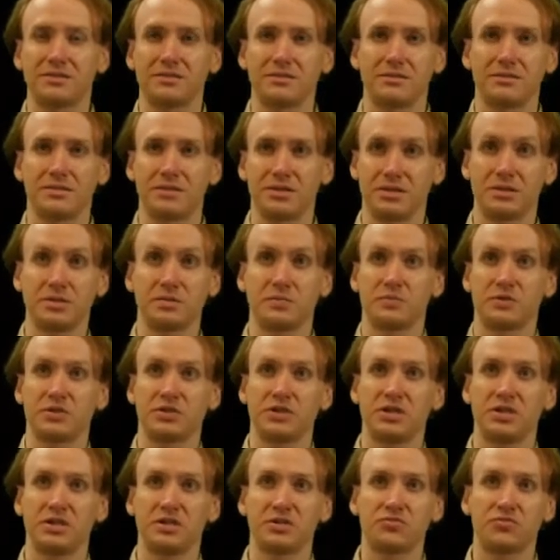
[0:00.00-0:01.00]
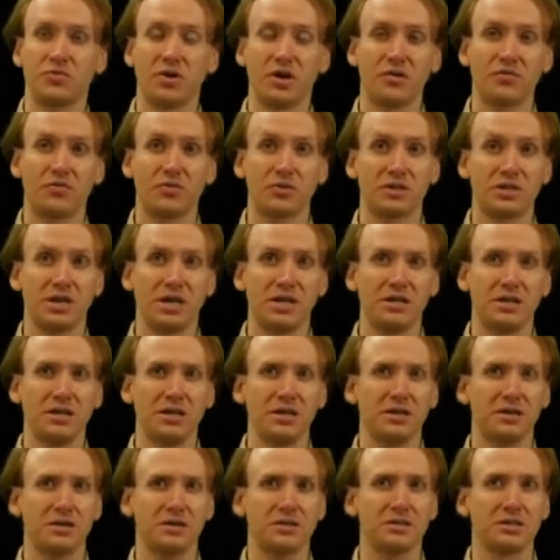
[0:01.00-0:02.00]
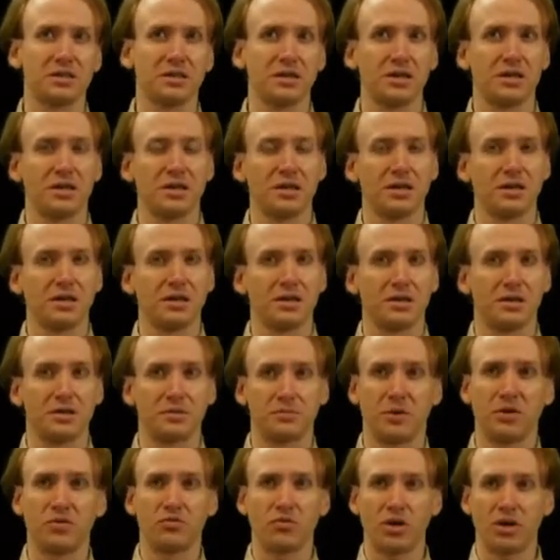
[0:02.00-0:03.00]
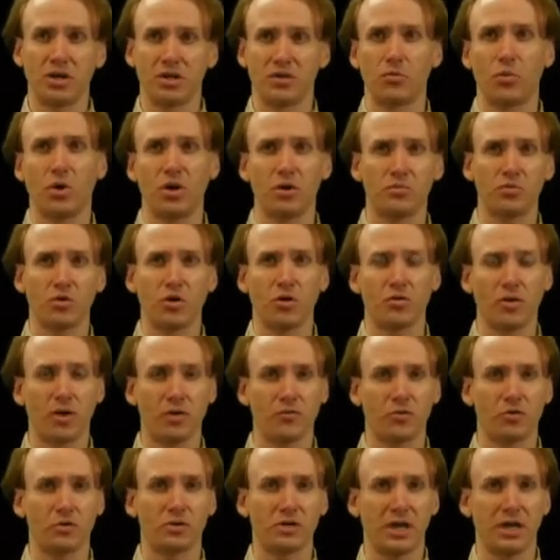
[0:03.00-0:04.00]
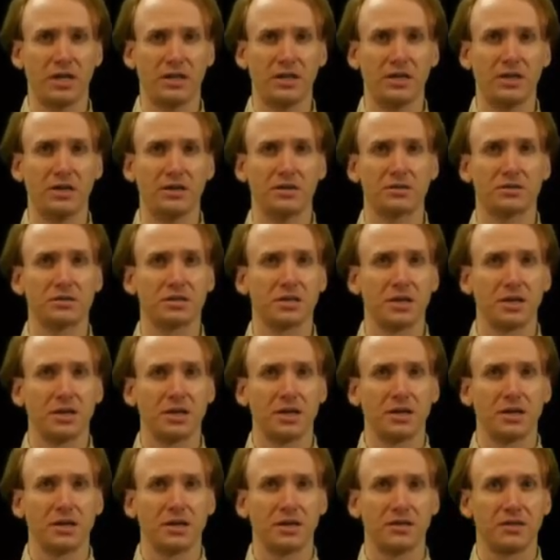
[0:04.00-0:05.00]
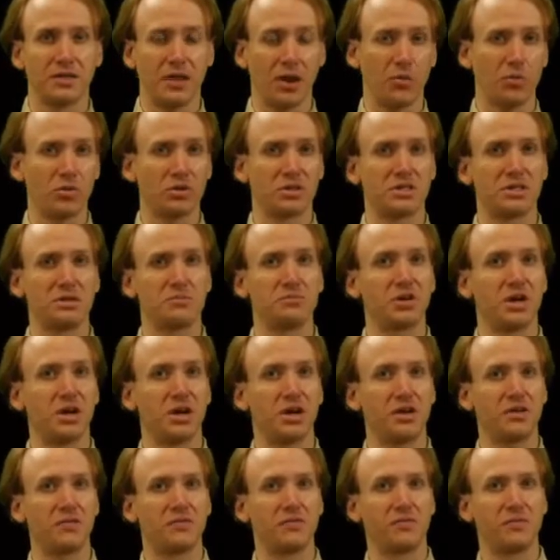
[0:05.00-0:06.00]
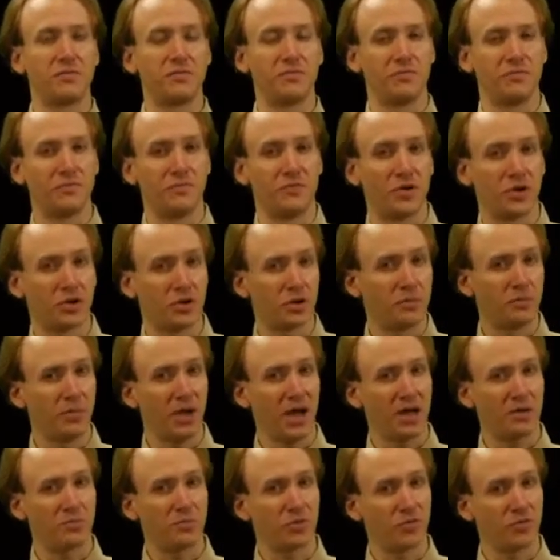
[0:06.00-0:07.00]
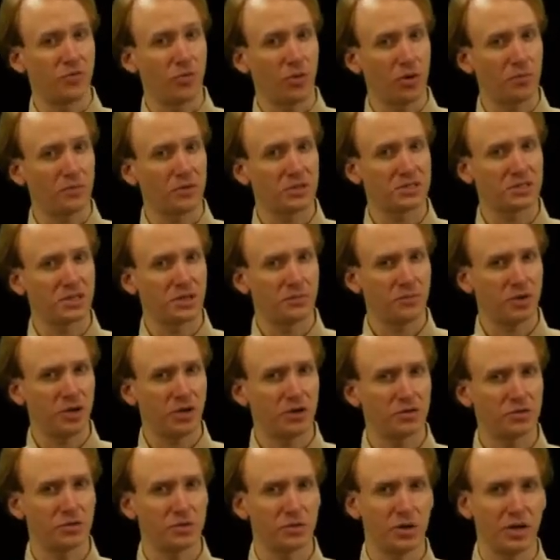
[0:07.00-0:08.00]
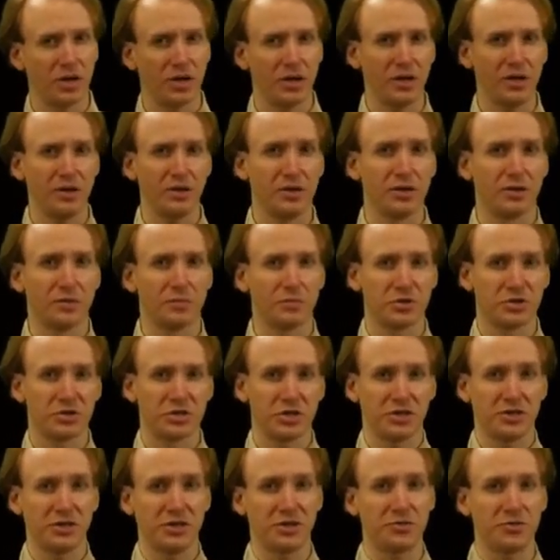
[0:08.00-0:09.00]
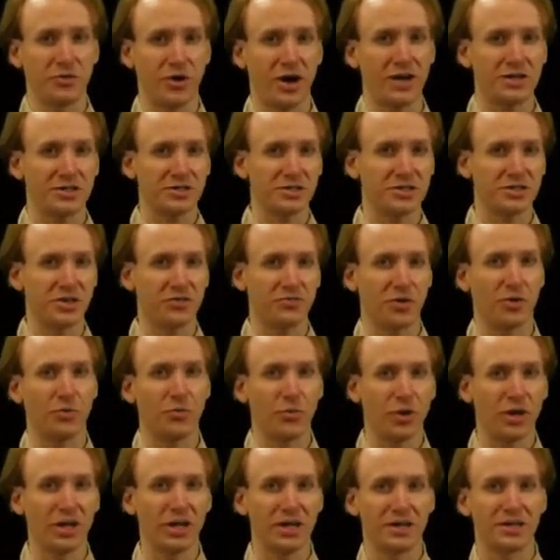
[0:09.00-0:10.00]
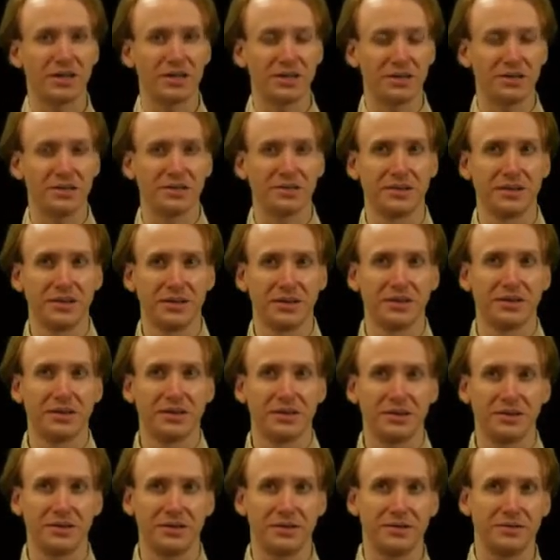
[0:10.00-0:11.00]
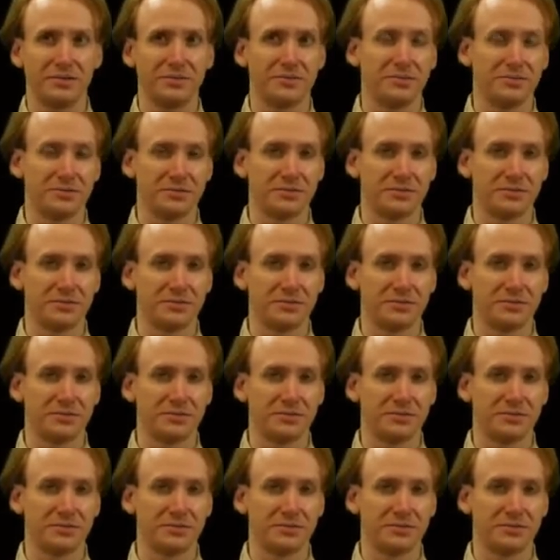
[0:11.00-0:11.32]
this machine has run for 10 years, it's been running one program for 10 years, that would seem to have very bad performance compared to a machine that crashes every week and you know,